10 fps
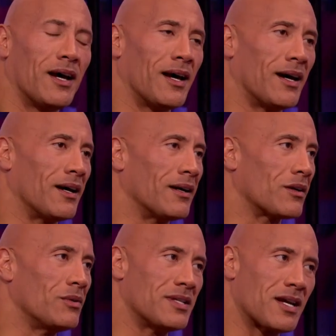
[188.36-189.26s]
uh,
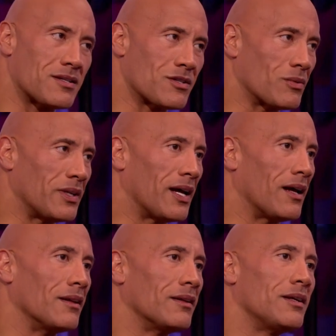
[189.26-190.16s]
Quintessa
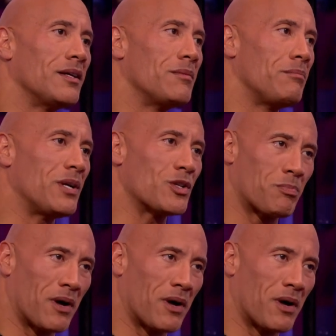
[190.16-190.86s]
Swindell, Pierce